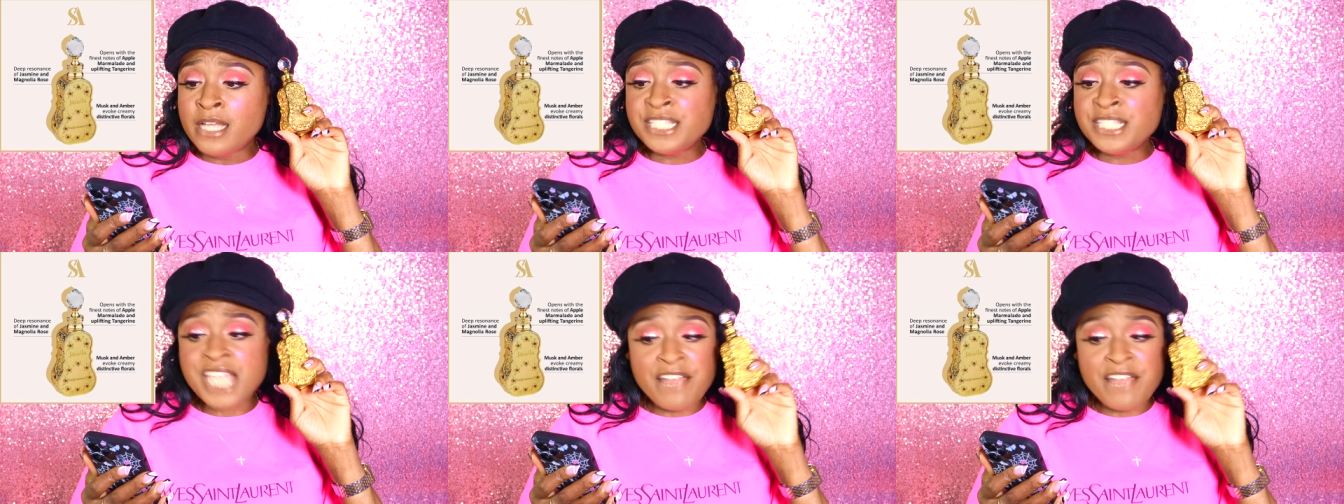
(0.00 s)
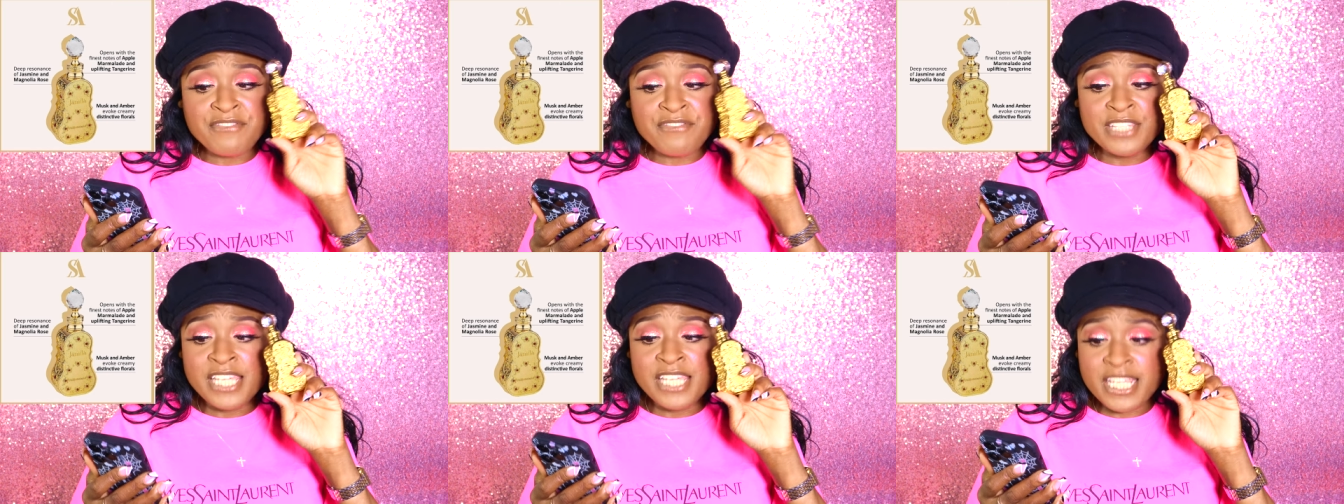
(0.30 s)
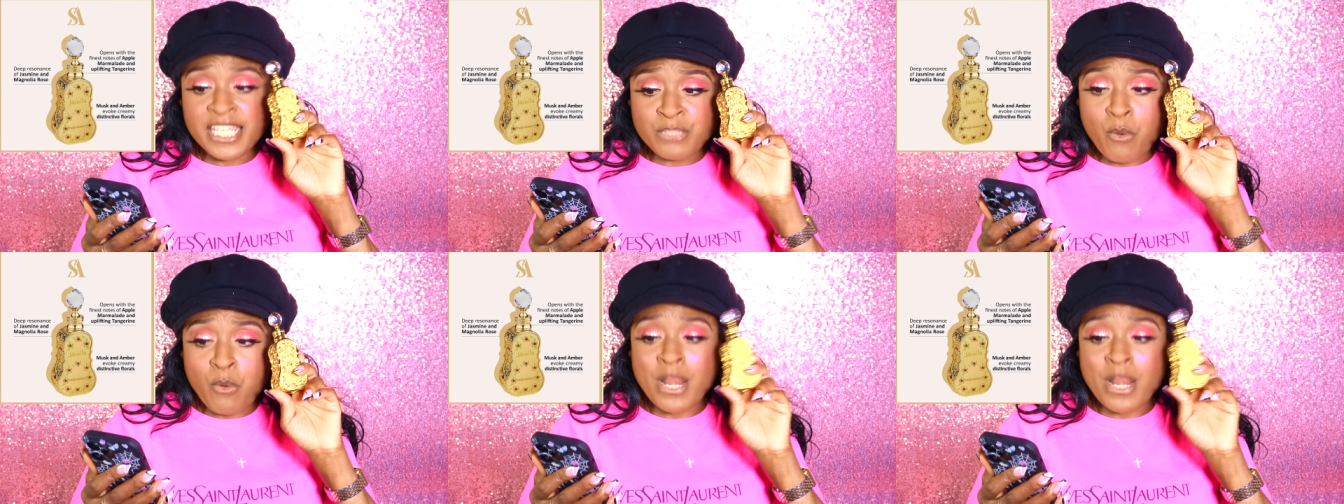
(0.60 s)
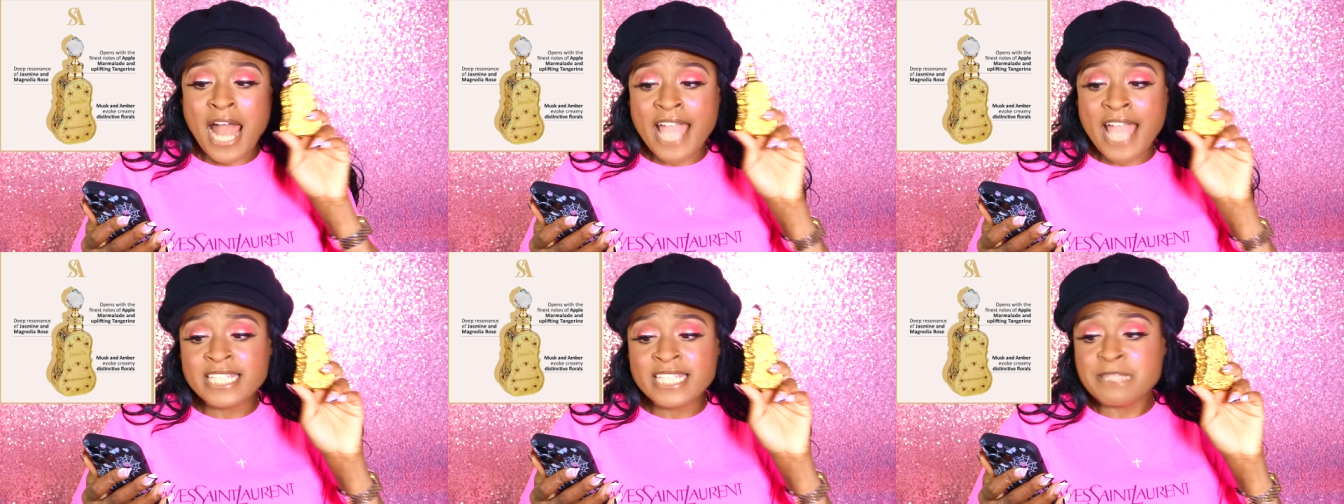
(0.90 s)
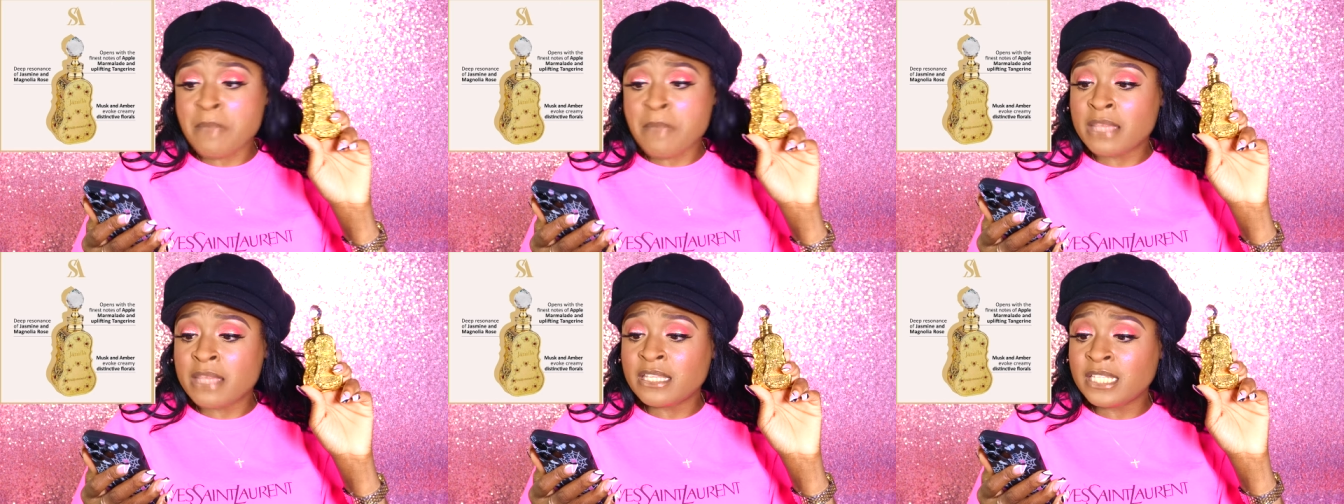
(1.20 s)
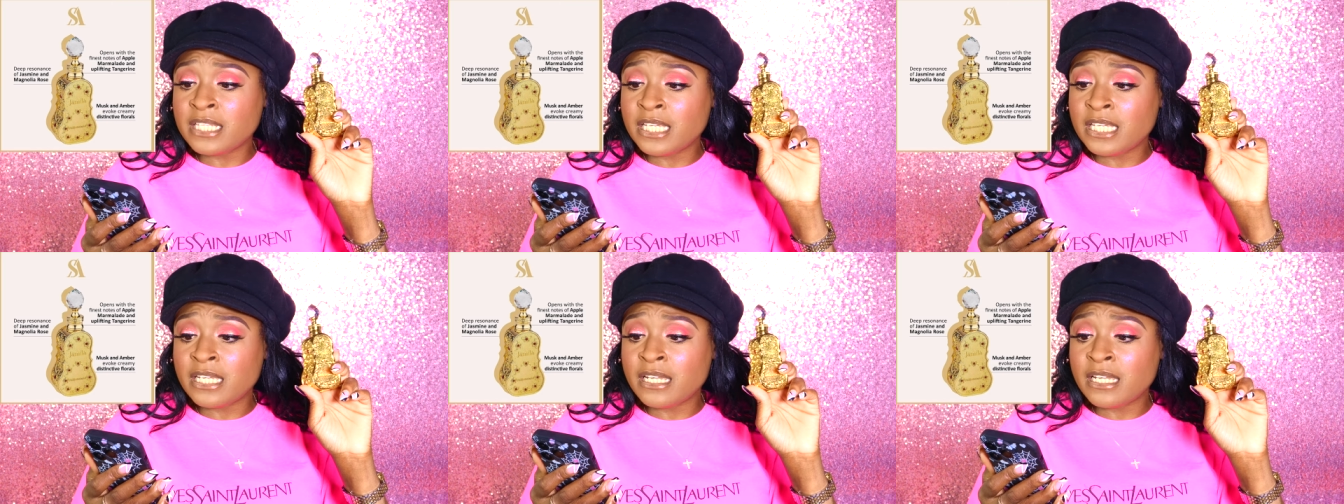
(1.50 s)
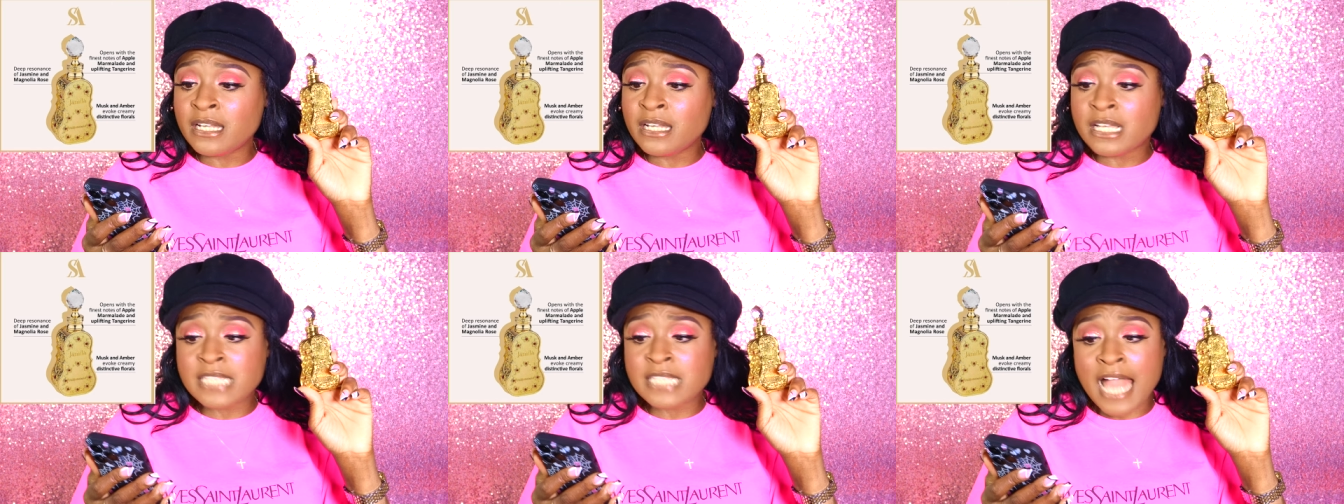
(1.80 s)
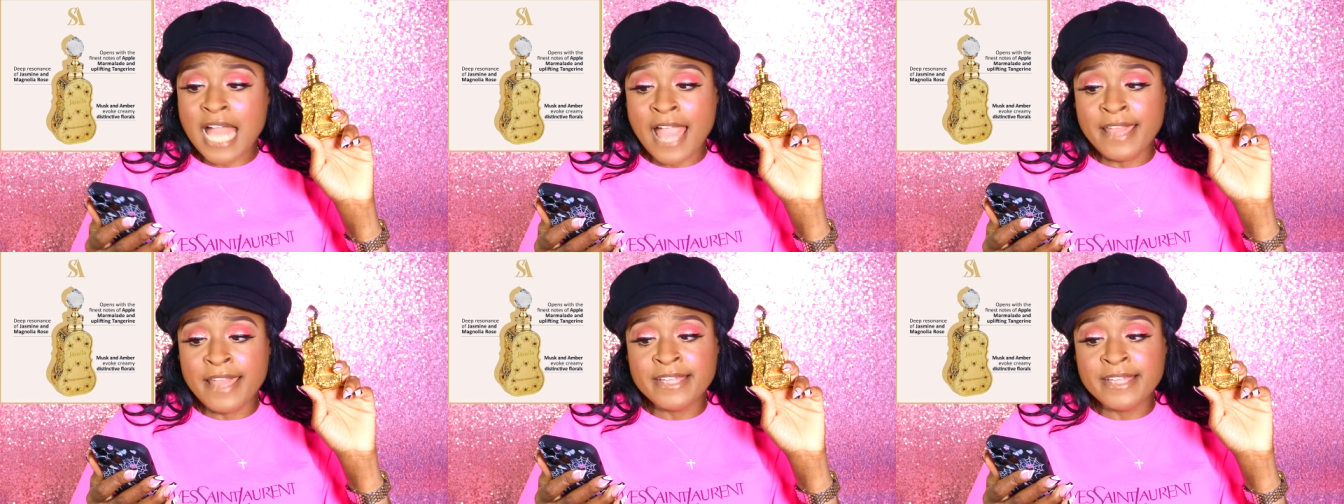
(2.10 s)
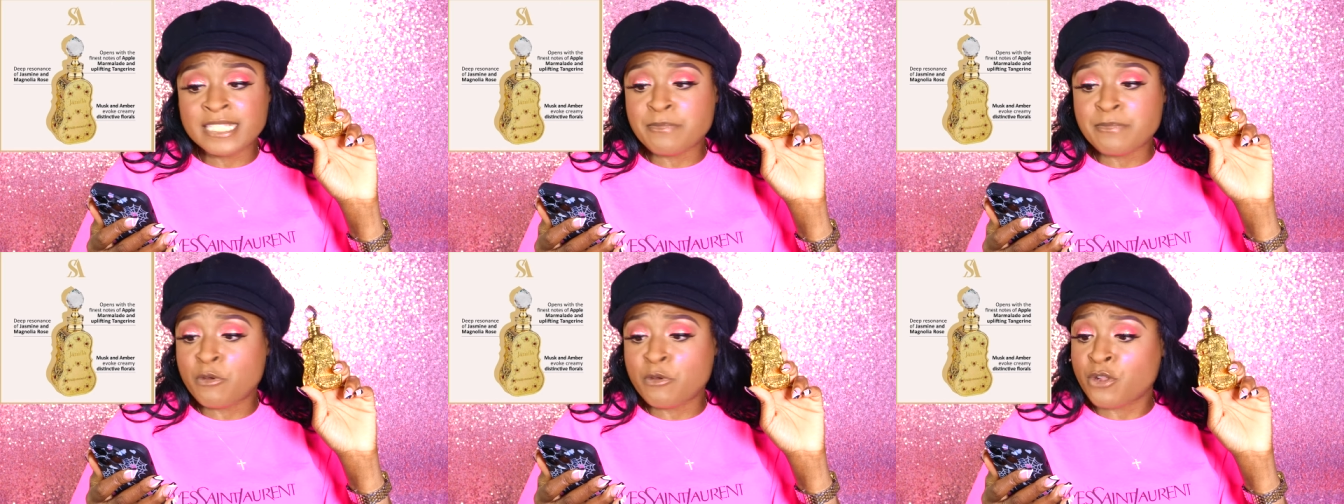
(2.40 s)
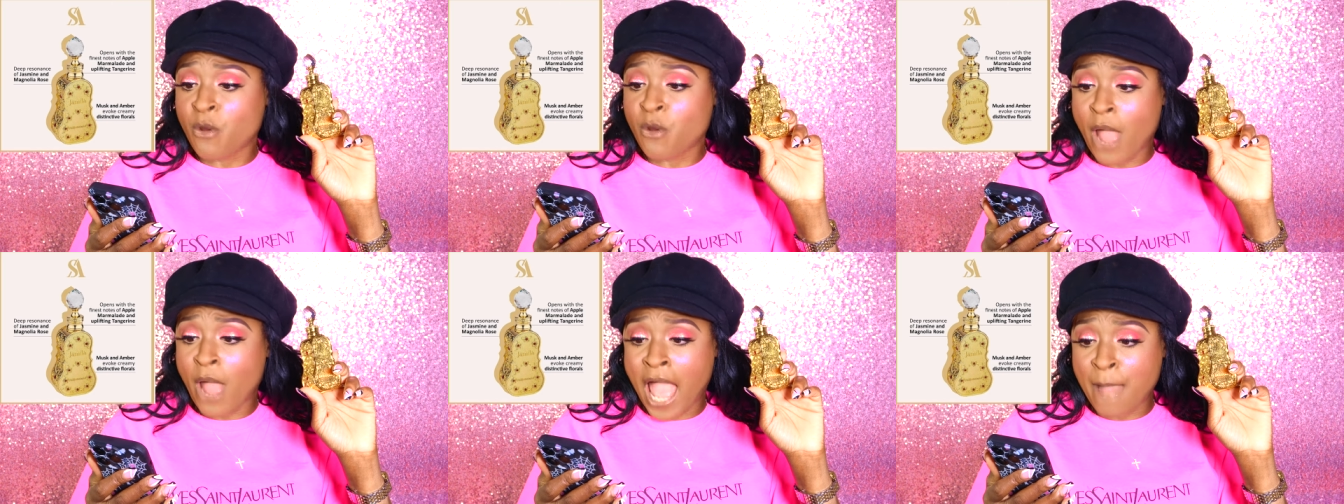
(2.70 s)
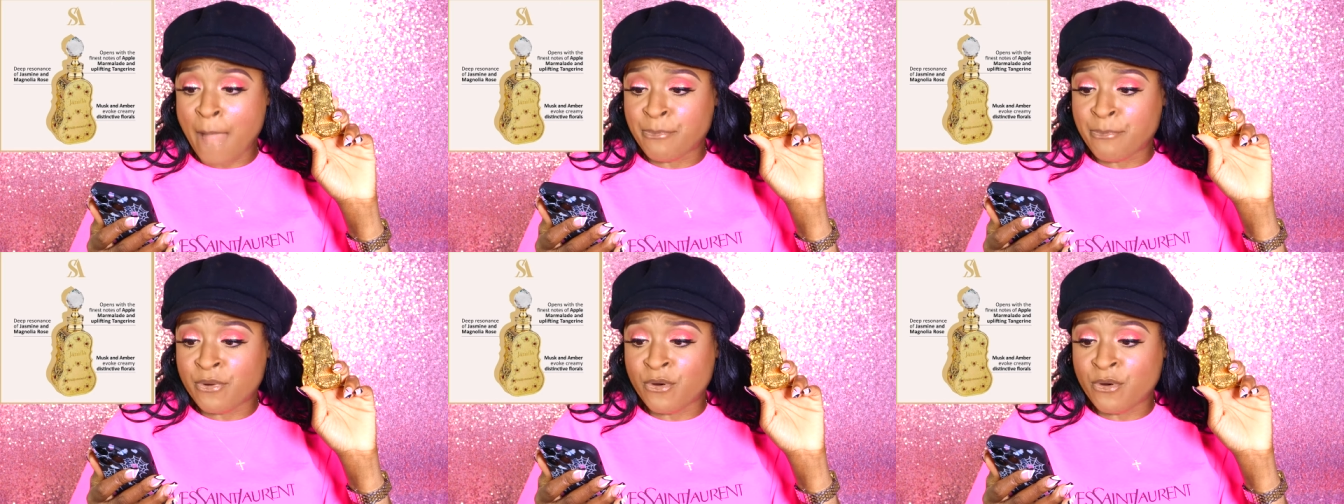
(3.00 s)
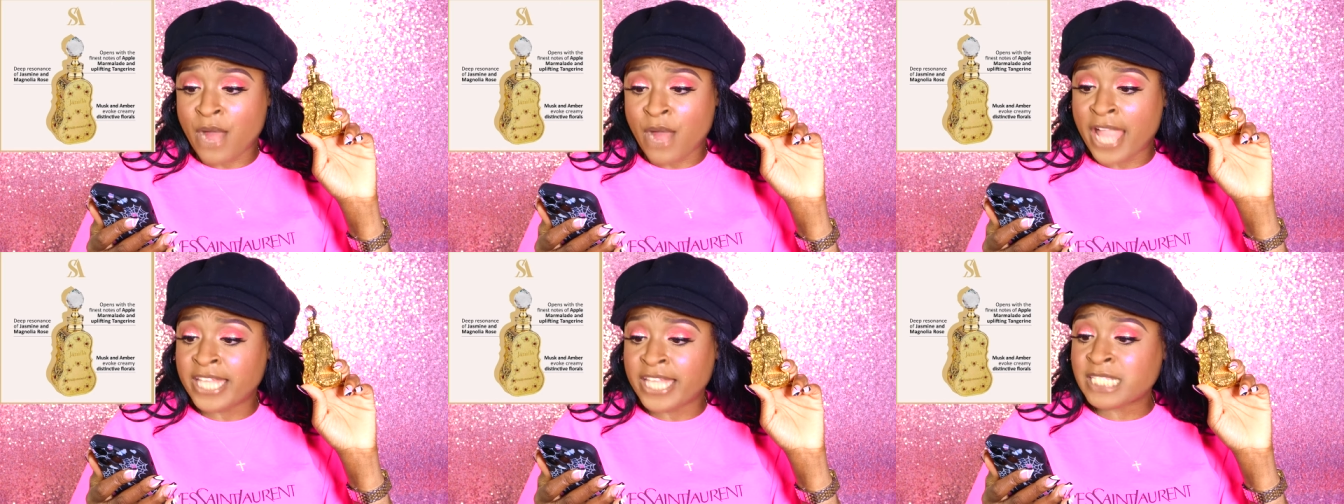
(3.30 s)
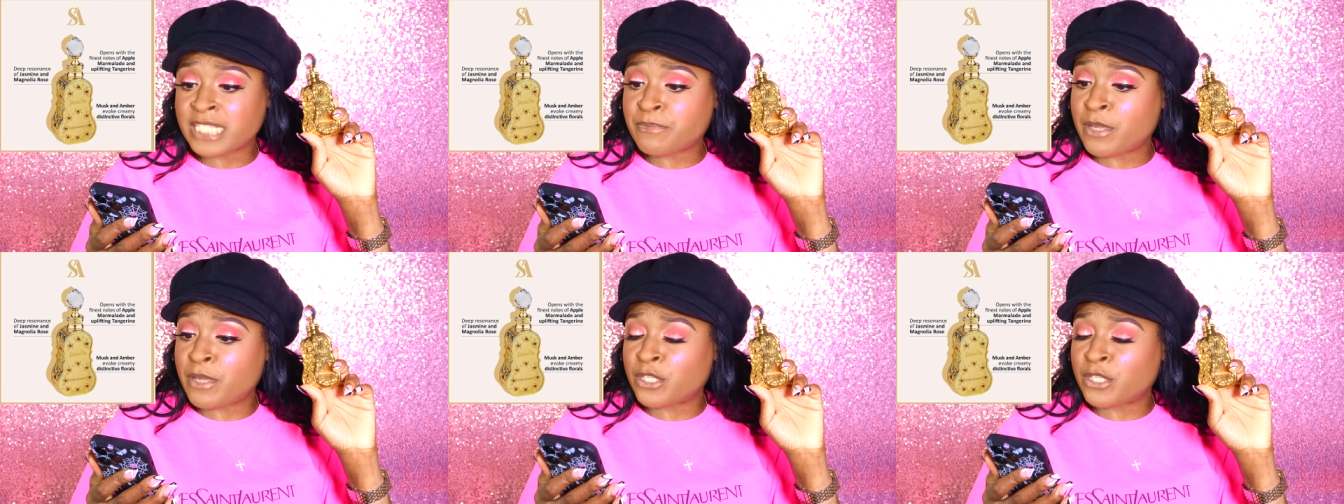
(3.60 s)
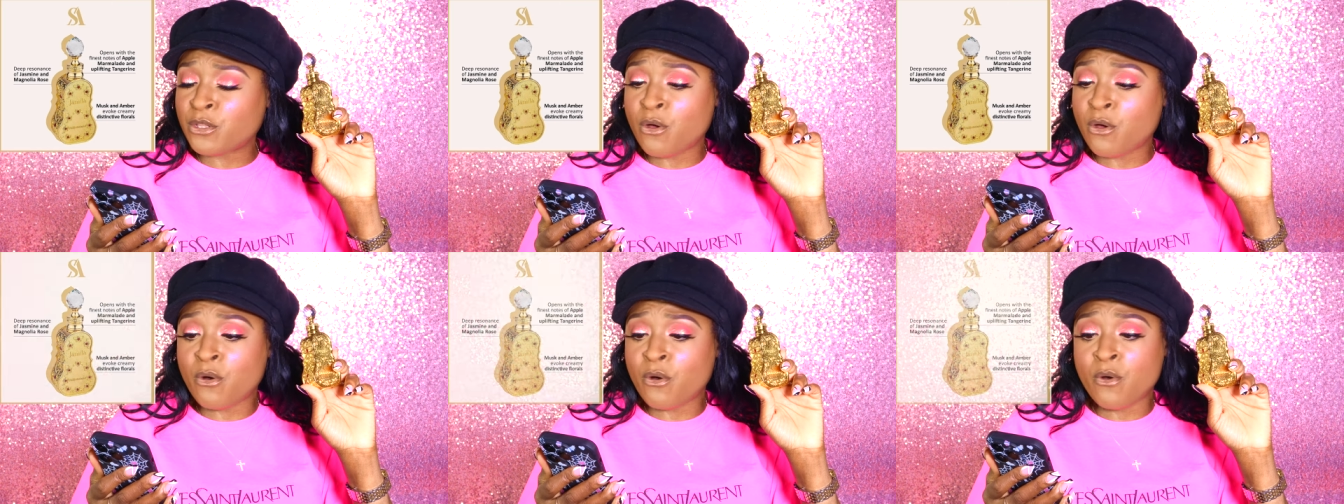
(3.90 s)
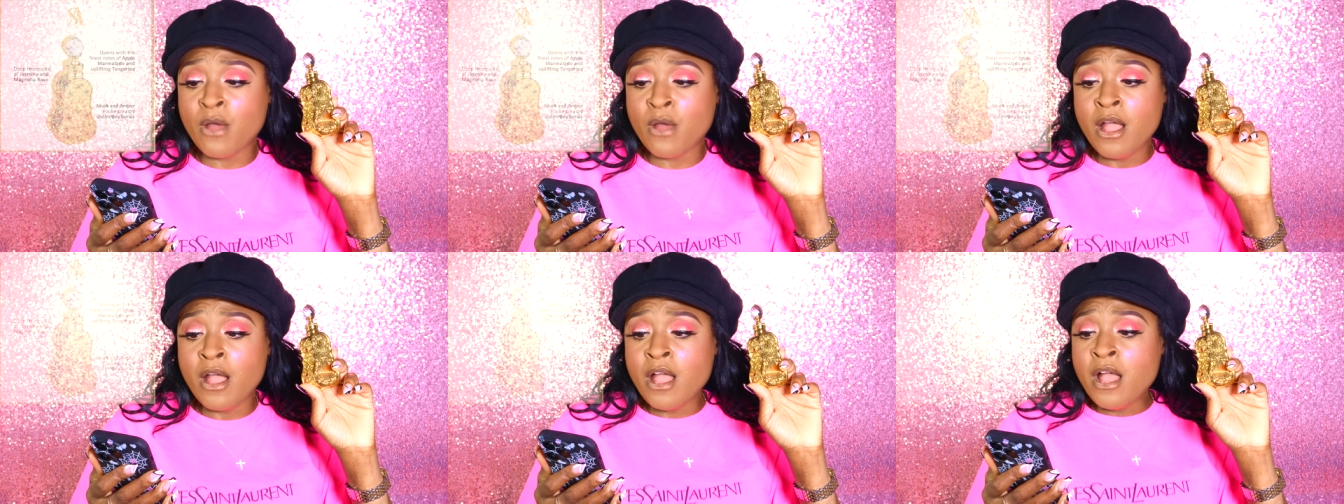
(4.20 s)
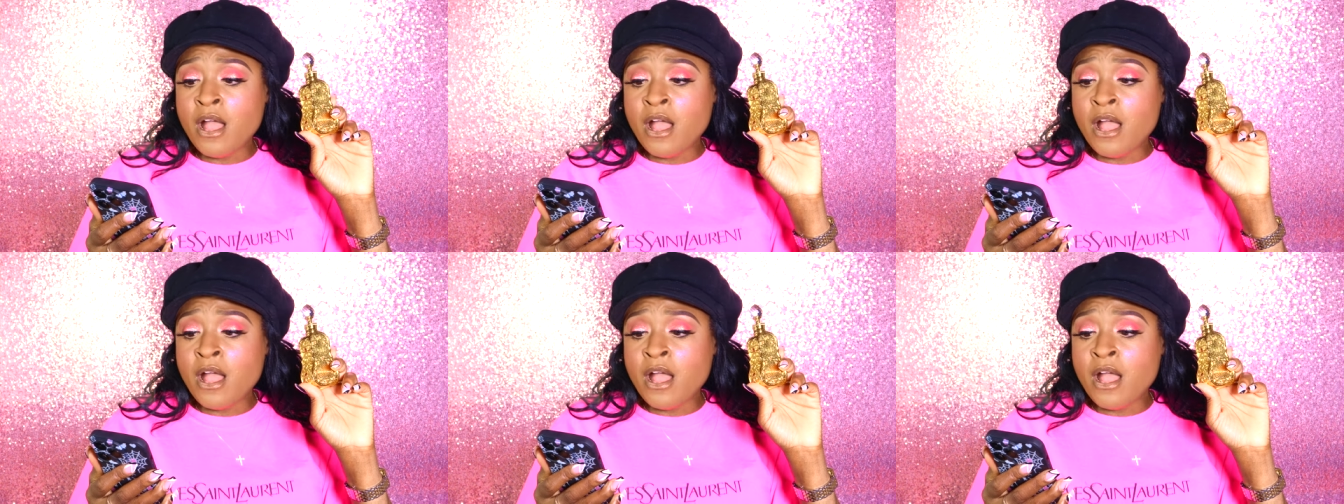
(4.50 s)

definitely is what I smell in here because I ain't smell no apple. I ain't smell no,